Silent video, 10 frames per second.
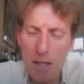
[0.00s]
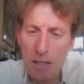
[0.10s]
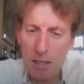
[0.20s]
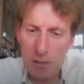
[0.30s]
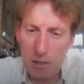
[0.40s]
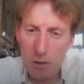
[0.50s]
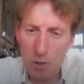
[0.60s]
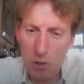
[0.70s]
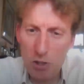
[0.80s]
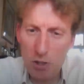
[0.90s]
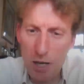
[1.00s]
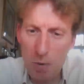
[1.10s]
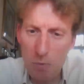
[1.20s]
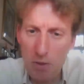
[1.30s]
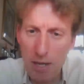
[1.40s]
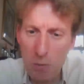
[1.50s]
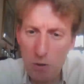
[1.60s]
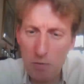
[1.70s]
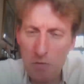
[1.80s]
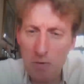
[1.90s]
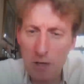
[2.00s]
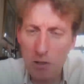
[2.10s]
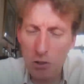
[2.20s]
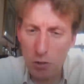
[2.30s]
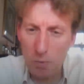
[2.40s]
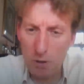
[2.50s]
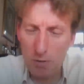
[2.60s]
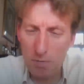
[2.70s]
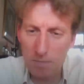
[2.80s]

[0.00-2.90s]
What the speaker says: is the original type that would have infected humans.